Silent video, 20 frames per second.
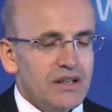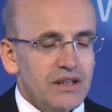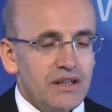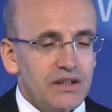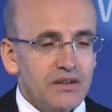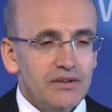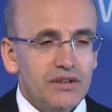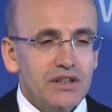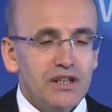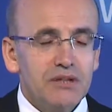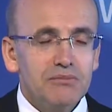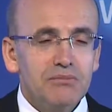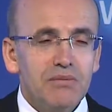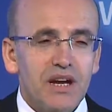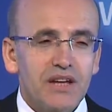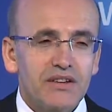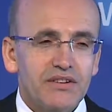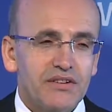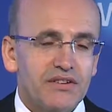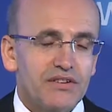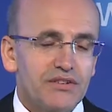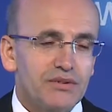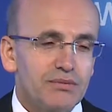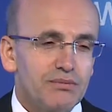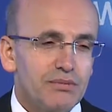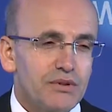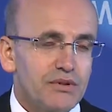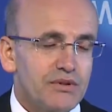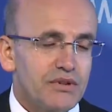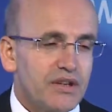It really matters
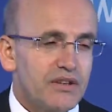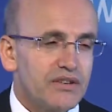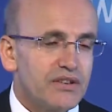because I